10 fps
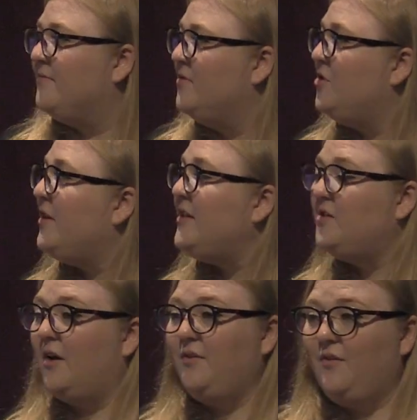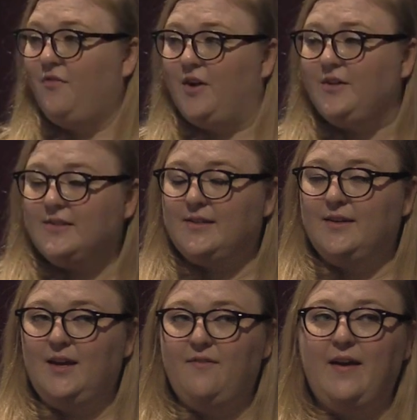So let's start with the first.
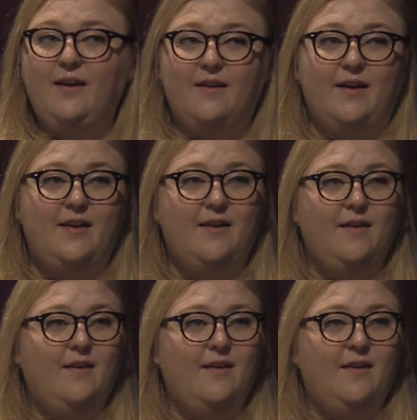If I could,